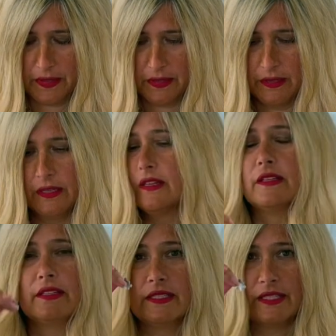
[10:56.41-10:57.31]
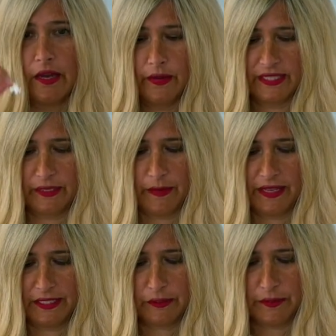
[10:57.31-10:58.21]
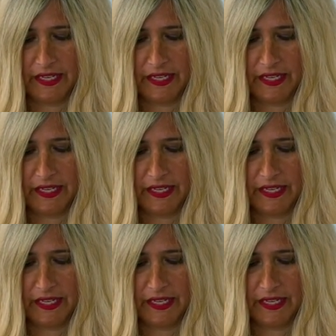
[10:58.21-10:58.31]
So it's a puzzle